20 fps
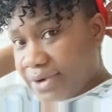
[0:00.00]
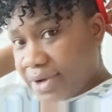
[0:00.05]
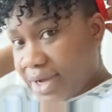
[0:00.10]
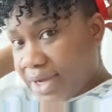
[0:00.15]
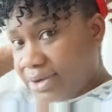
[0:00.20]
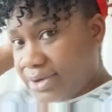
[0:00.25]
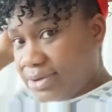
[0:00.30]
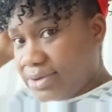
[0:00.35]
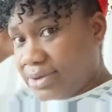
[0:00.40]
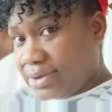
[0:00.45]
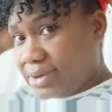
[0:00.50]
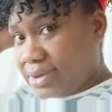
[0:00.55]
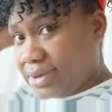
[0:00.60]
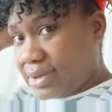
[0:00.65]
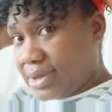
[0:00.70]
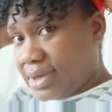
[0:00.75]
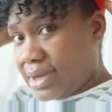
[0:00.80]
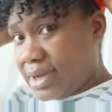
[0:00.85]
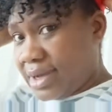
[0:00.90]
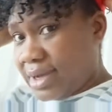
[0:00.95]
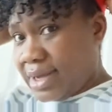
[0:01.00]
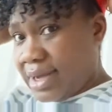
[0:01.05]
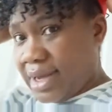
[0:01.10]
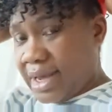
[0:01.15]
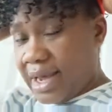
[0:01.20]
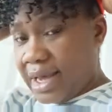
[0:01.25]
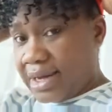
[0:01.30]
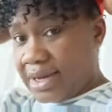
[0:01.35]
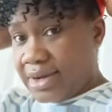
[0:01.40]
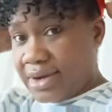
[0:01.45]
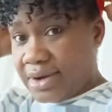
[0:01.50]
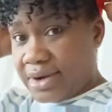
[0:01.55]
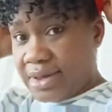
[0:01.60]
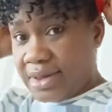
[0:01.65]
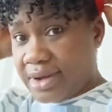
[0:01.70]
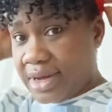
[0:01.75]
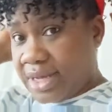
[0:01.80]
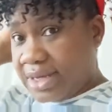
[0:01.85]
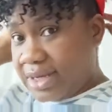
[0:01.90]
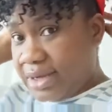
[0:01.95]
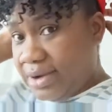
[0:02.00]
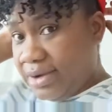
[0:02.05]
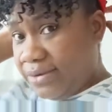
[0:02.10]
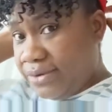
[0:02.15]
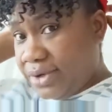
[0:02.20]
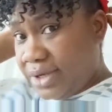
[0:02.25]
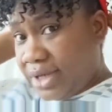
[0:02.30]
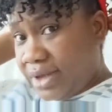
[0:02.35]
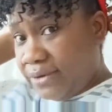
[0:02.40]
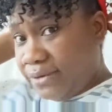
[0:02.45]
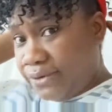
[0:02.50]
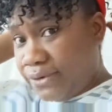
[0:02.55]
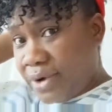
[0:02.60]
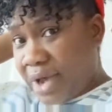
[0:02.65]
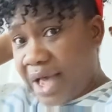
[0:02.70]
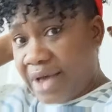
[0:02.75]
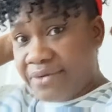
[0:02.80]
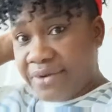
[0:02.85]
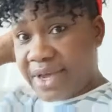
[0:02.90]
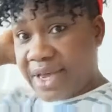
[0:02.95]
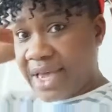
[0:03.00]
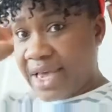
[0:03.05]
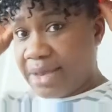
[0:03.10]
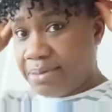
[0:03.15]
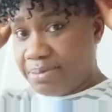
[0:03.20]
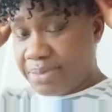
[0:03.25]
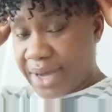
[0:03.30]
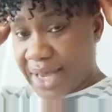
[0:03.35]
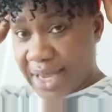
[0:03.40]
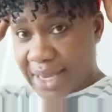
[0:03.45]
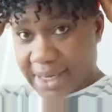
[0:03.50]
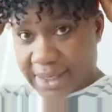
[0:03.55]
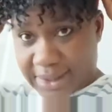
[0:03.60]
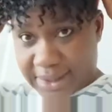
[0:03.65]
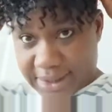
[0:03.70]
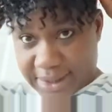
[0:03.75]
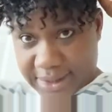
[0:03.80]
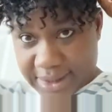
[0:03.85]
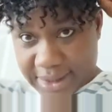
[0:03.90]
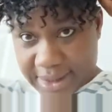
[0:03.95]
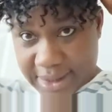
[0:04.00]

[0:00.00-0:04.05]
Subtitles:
You can use any color, and even if you have a headband,